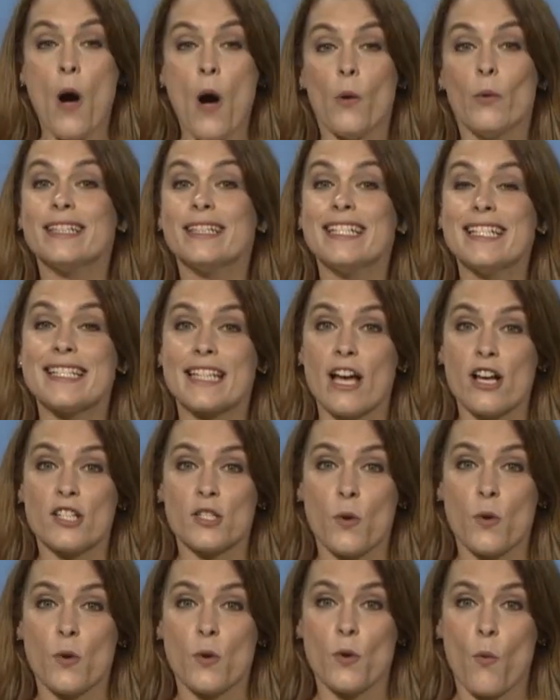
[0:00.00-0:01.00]
will
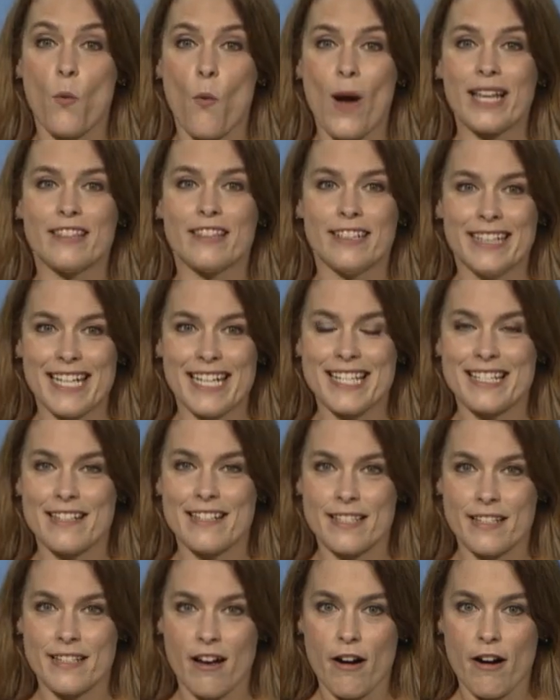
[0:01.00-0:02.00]
discuss what the
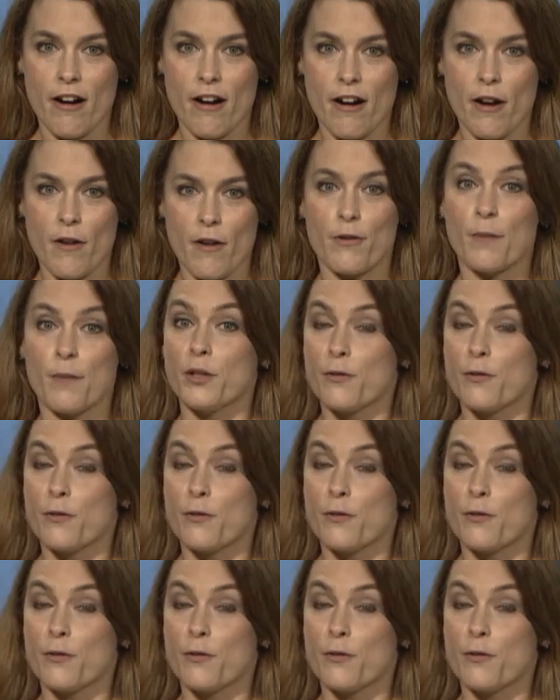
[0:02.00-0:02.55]
lessons are from